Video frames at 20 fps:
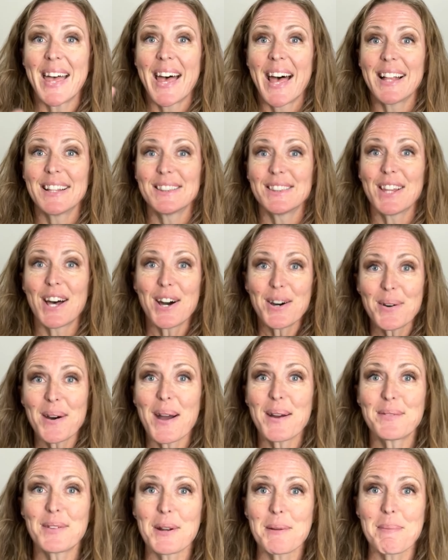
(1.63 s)
Hello,
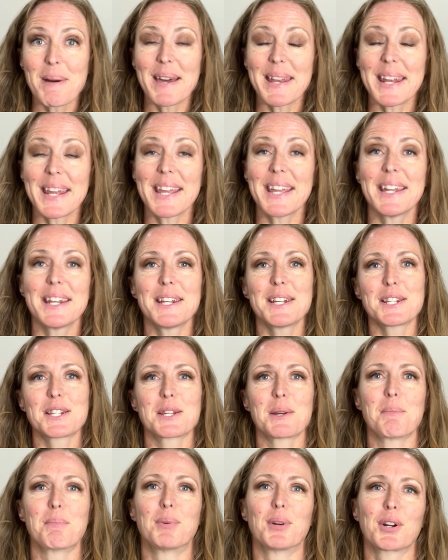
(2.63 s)
everybody. It is
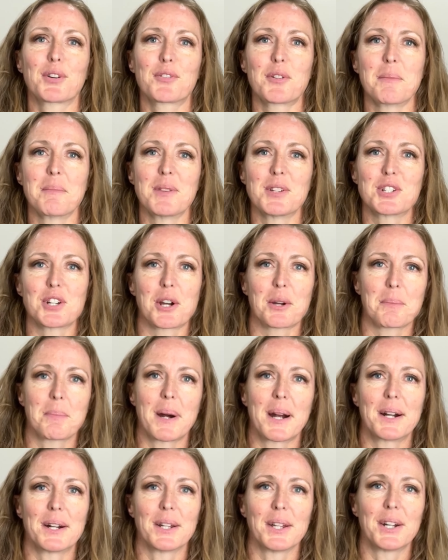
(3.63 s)
Brooke from the Junk
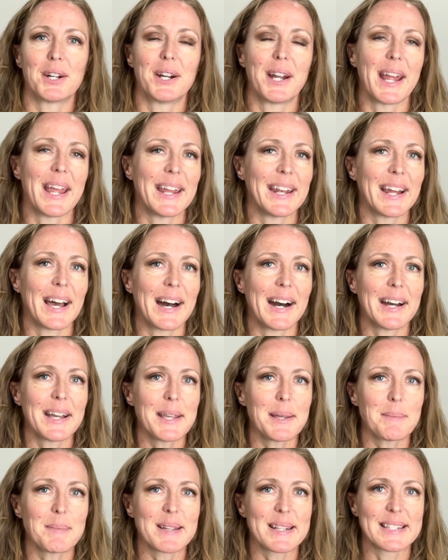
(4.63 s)
Parlor, and I
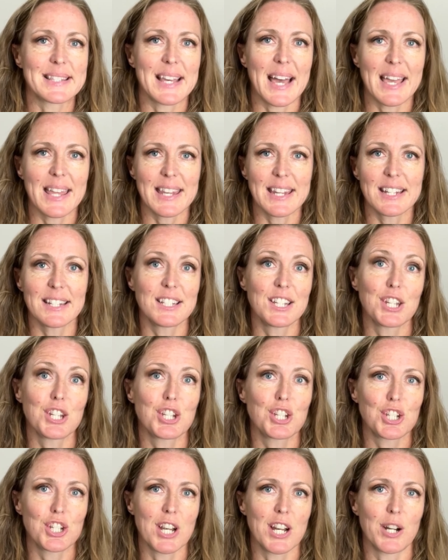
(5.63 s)
am excited to
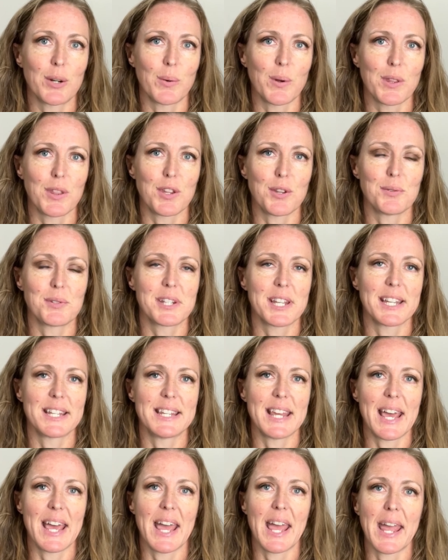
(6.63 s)
share with you
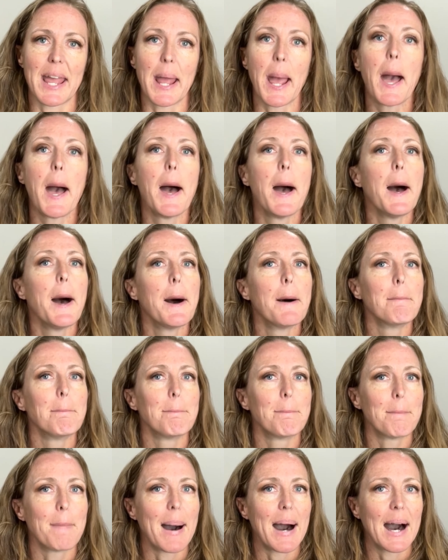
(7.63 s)
today
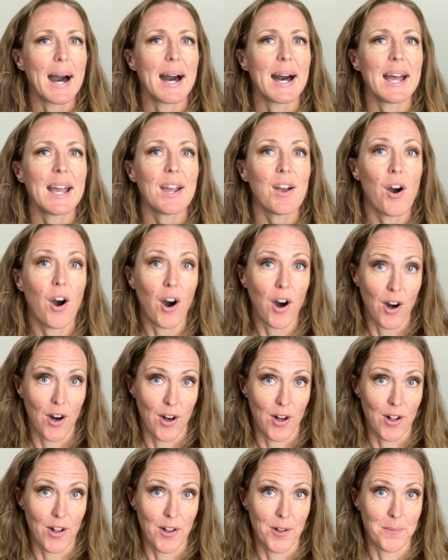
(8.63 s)
my
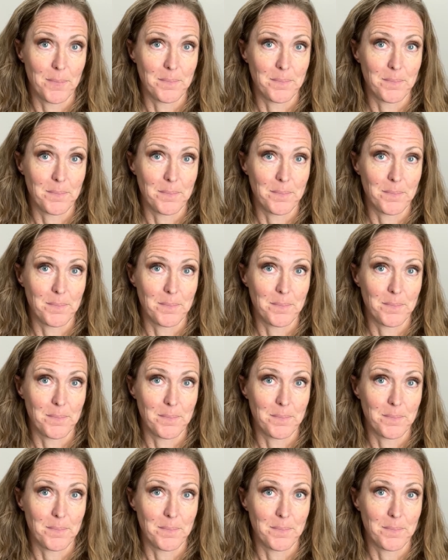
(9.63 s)
haul.